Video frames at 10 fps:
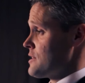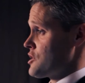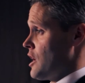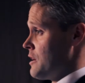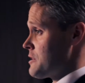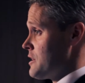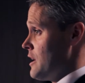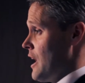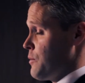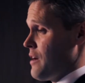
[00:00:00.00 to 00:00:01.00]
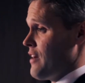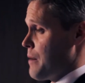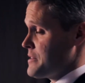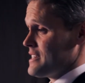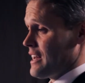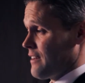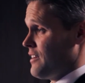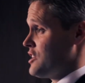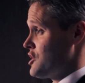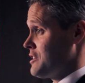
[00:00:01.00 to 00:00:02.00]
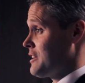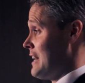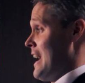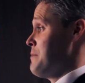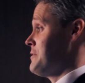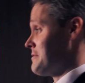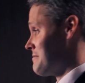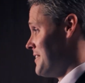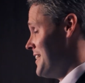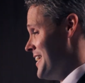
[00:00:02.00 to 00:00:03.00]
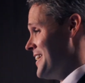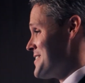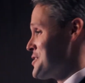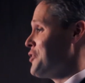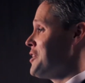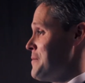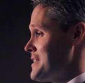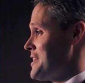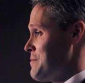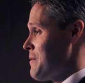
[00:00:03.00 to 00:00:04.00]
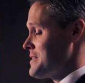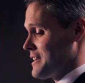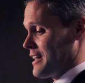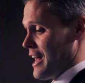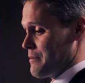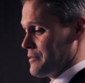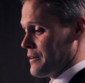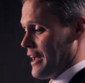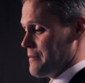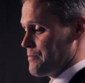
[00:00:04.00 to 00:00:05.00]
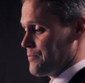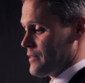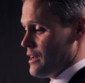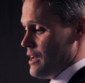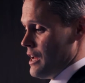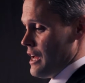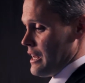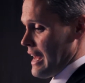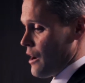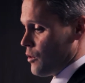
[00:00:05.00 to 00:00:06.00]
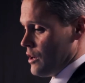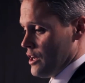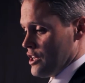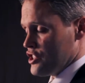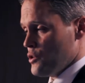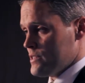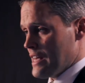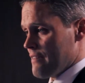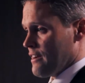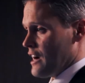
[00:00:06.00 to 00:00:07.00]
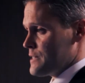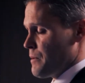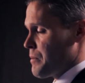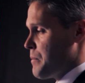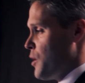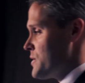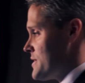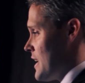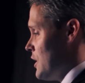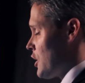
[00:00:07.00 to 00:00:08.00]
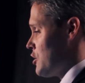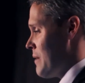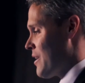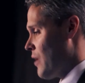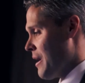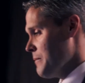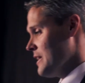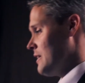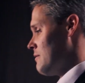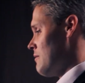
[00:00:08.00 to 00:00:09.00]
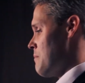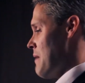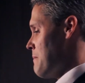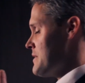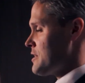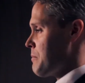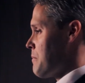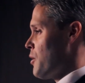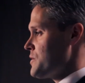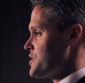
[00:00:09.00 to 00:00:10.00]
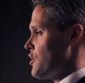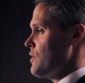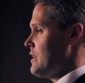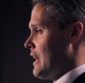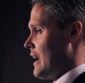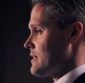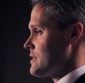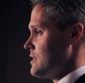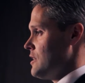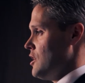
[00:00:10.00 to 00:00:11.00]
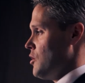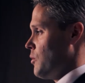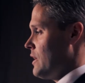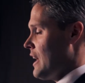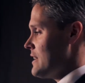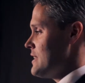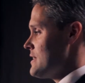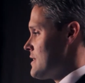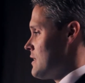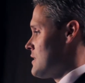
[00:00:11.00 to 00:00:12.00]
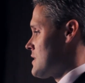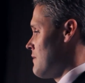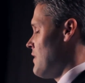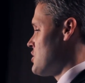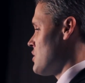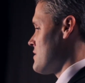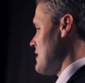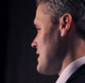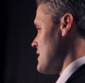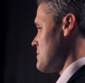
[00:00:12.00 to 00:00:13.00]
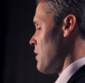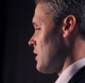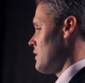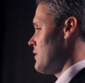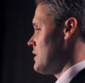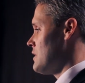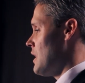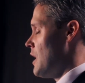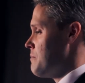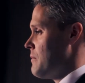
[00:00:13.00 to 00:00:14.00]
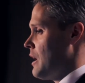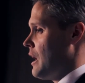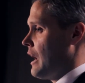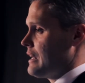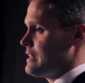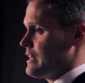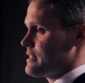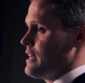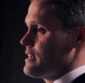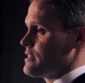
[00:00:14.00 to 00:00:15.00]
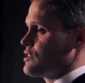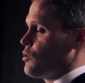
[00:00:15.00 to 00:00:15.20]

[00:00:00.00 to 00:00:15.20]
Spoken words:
is in charge. And whatever happens in that convention can happen. There's no limit to the amendments that can happen, okay? Now, 2 safeguards have been proposed to say, look, no matter how many amendments are proposed during that, one of the ideas that this Convention of States, this Mark Levin idea says is,